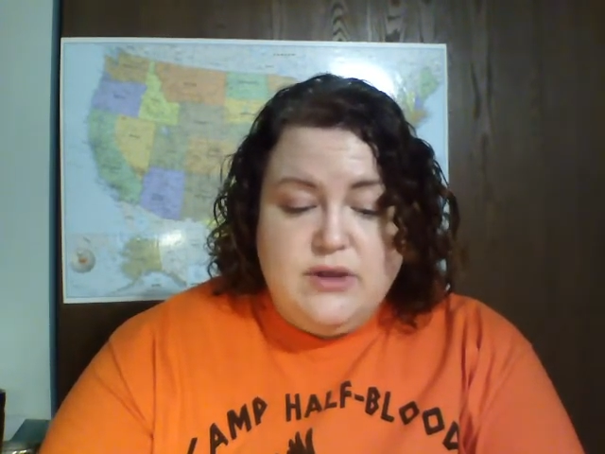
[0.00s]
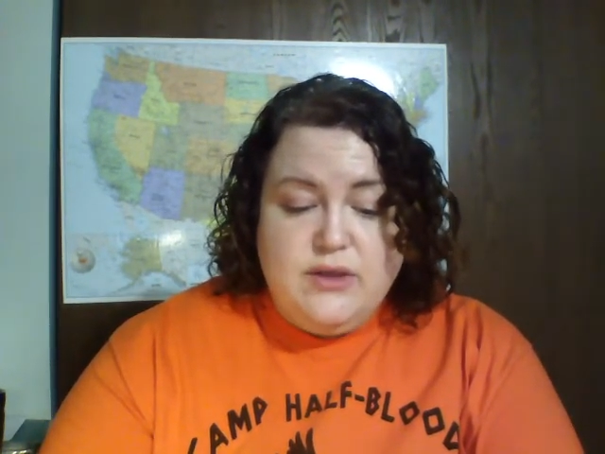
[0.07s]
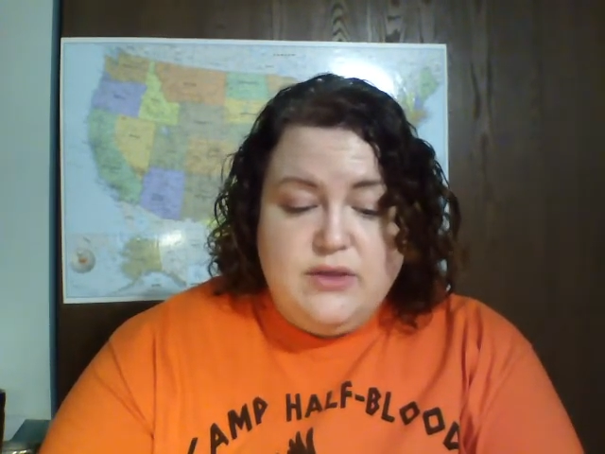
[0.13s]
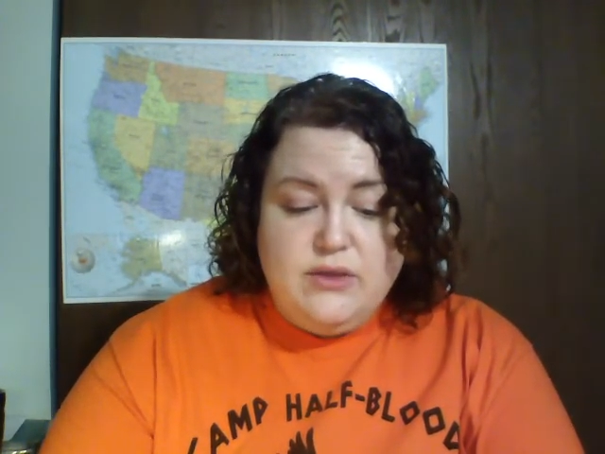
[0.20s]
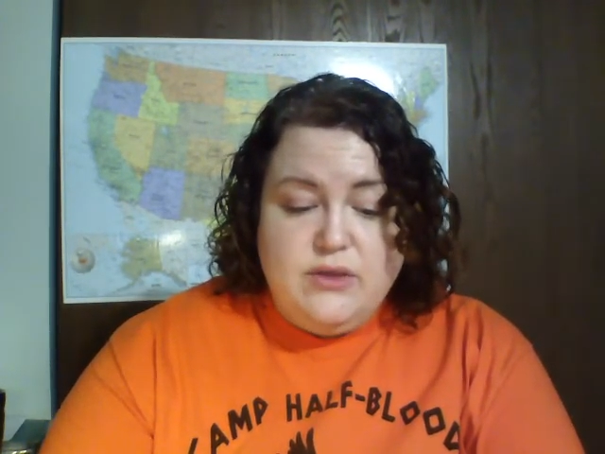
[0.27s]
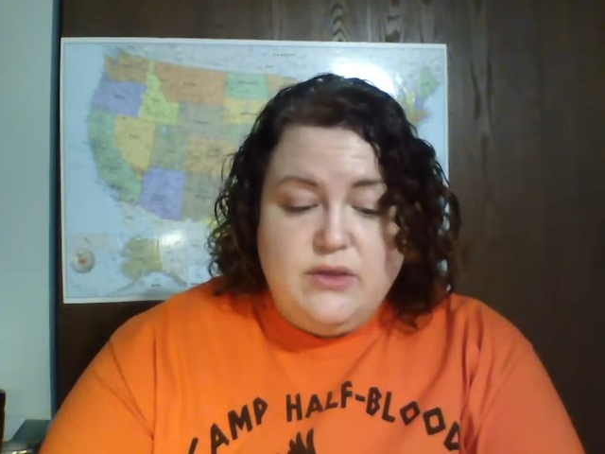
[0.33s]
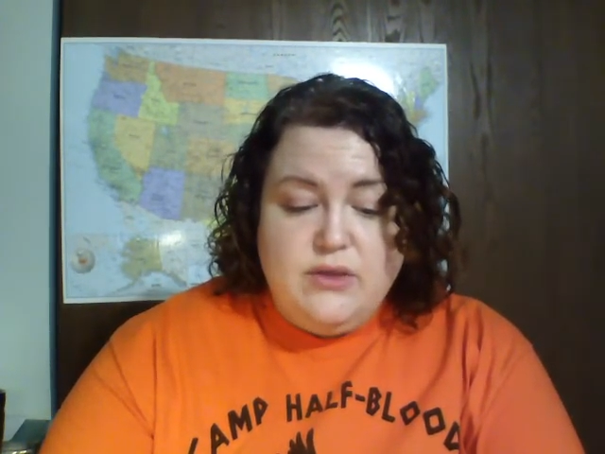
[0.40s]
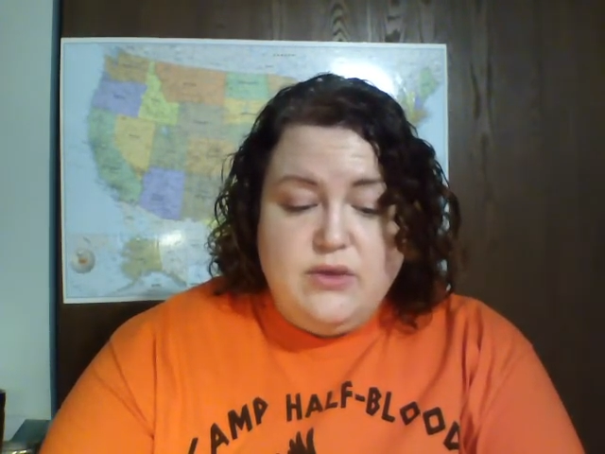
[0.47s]

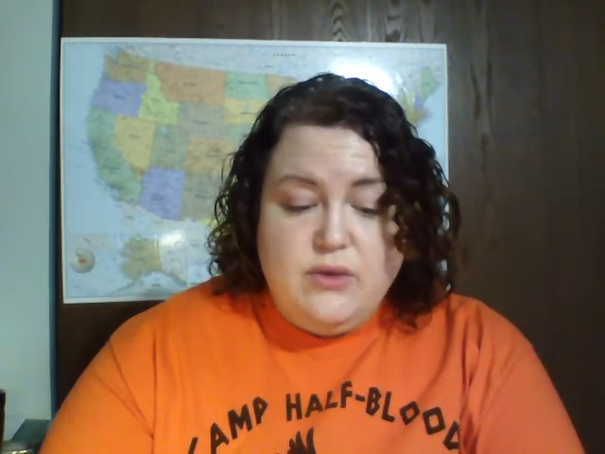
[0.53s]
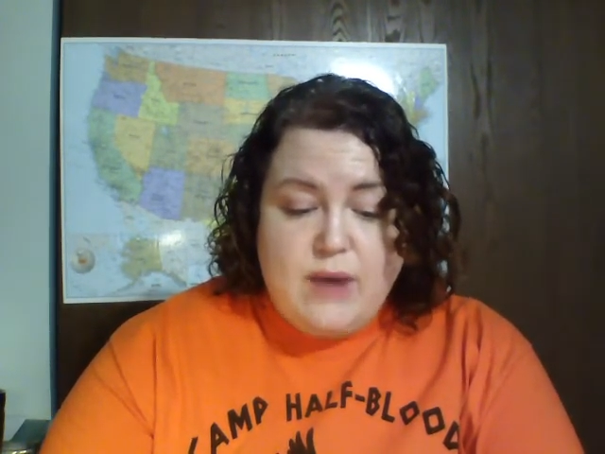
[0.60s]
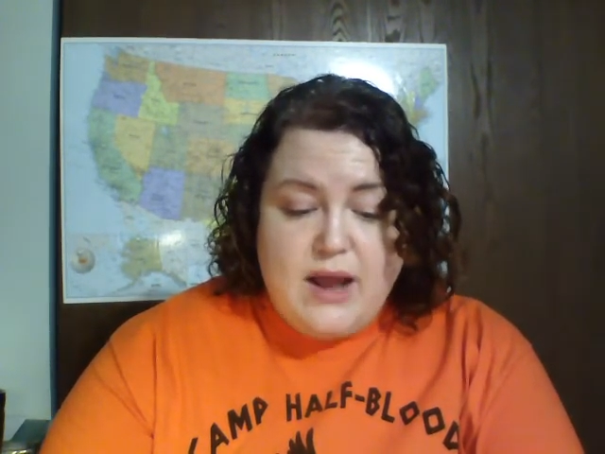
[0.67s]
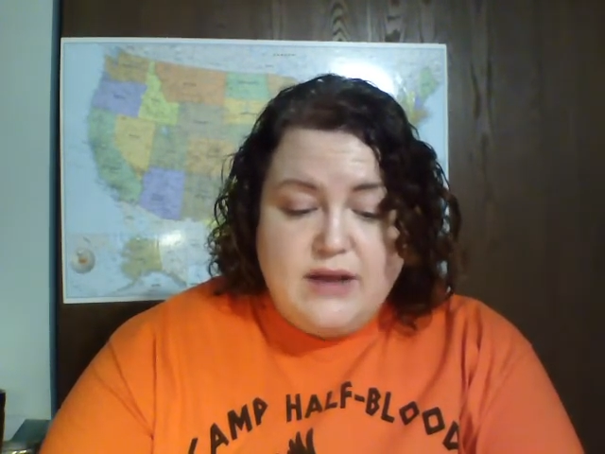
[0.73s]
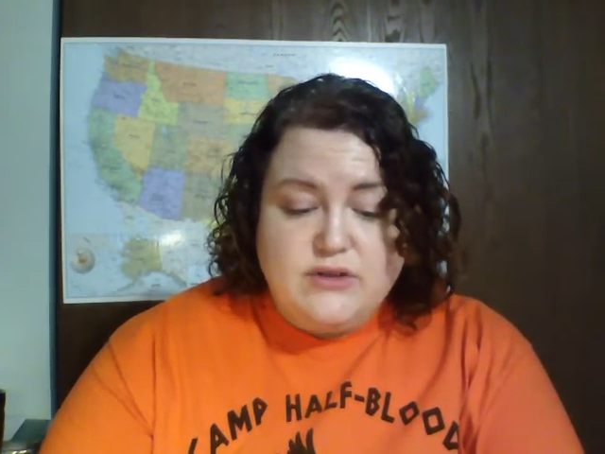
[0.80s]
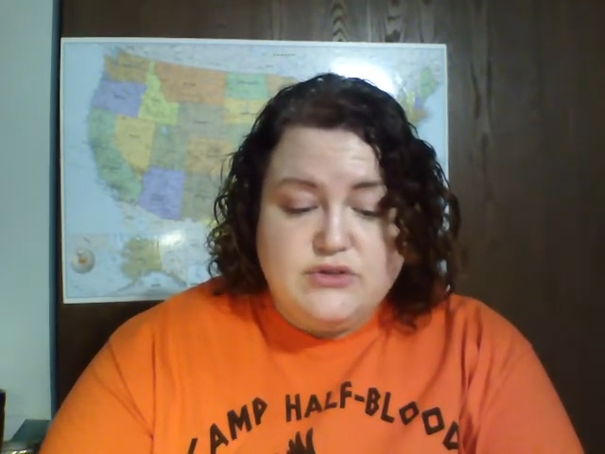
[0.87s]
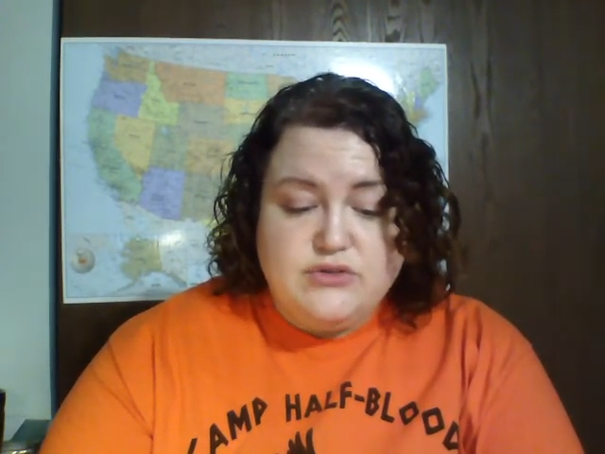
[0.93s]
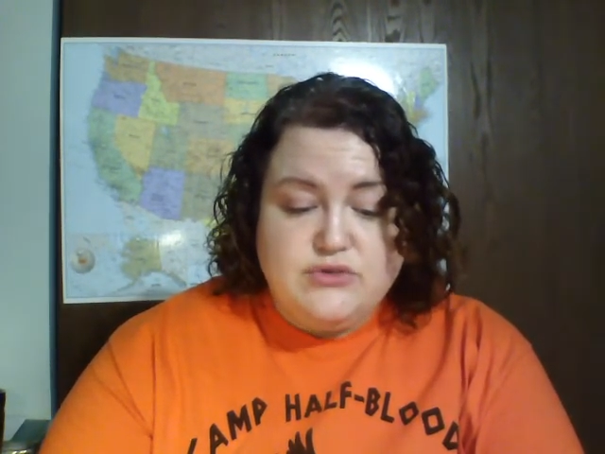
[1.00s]
in the
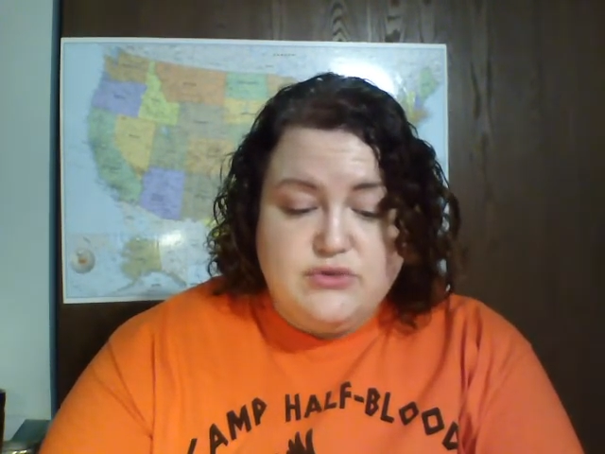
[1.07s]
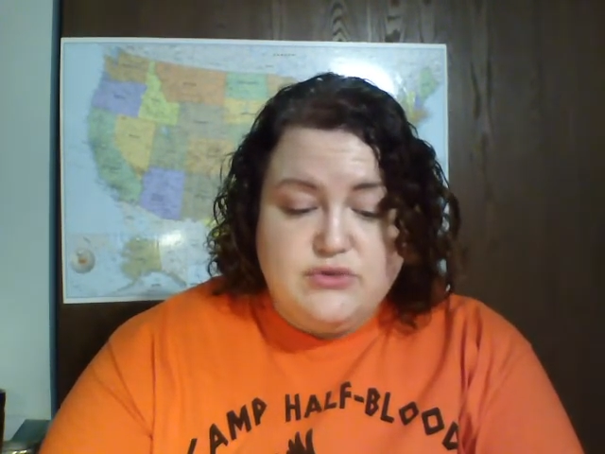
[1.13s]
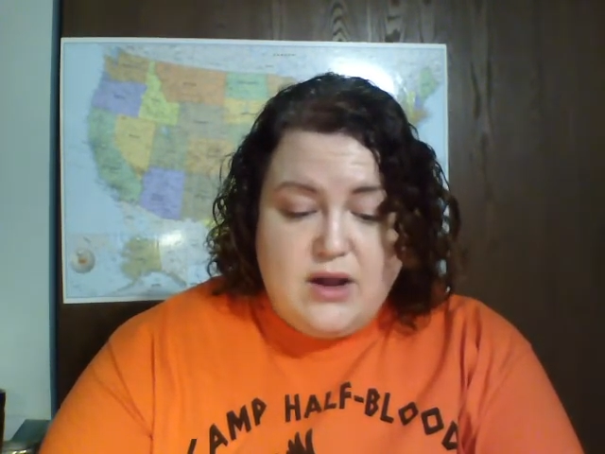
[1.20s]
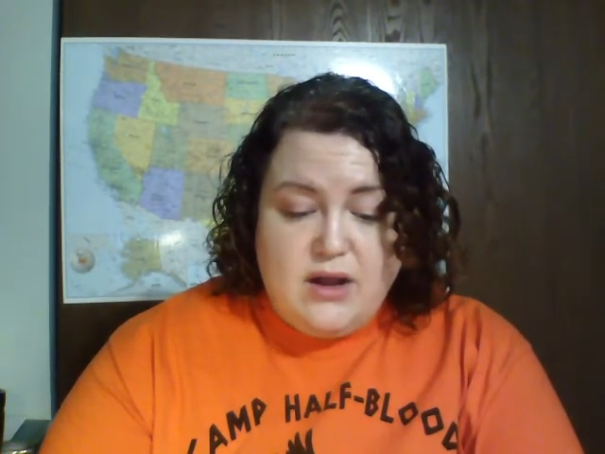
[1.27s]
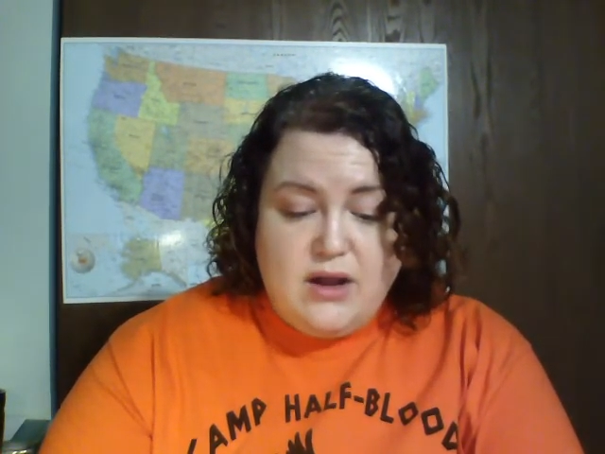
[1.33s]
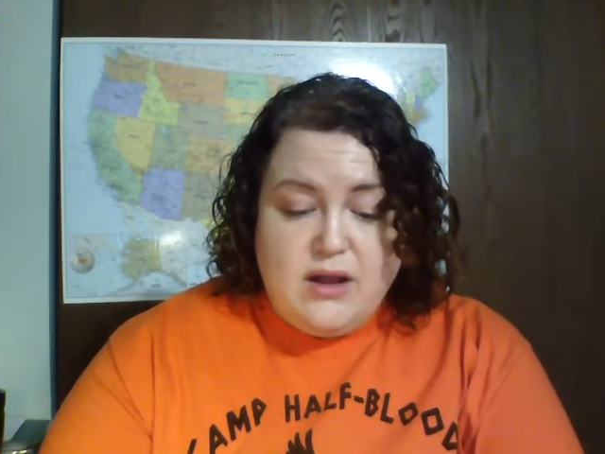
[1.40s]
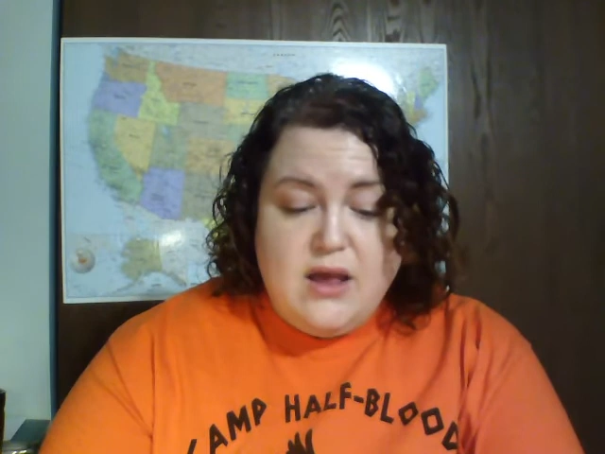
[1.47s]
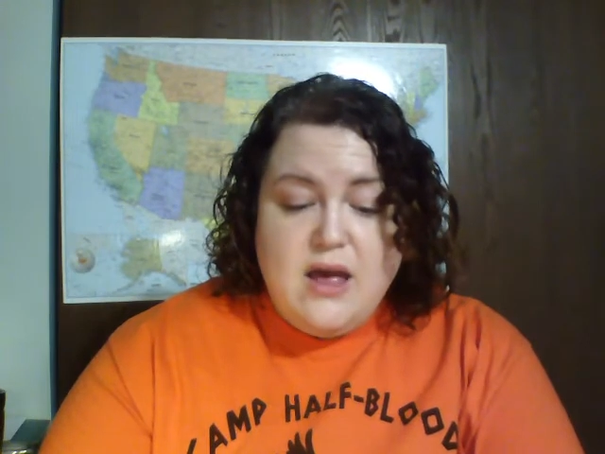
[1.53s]
rotten
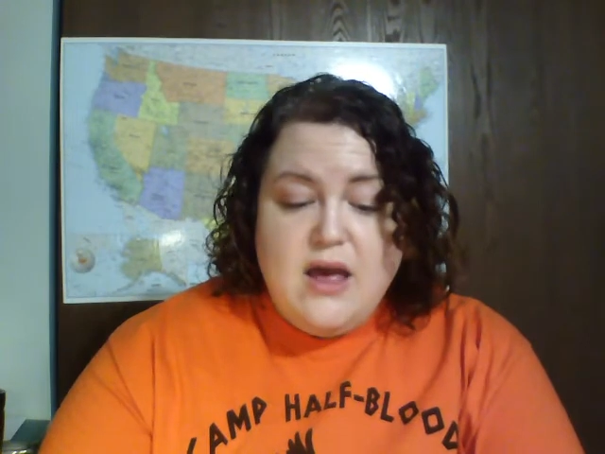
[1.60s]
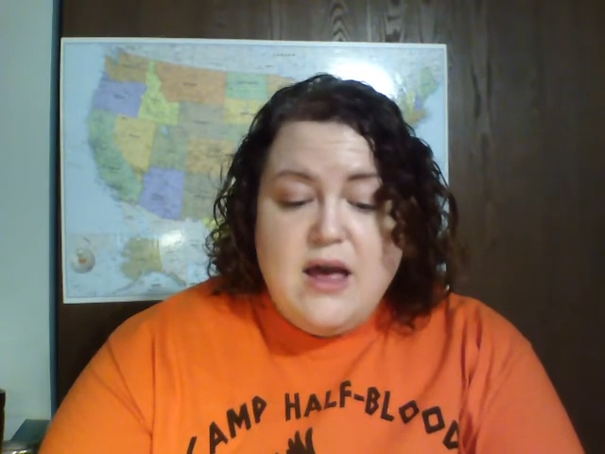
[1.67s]
trunk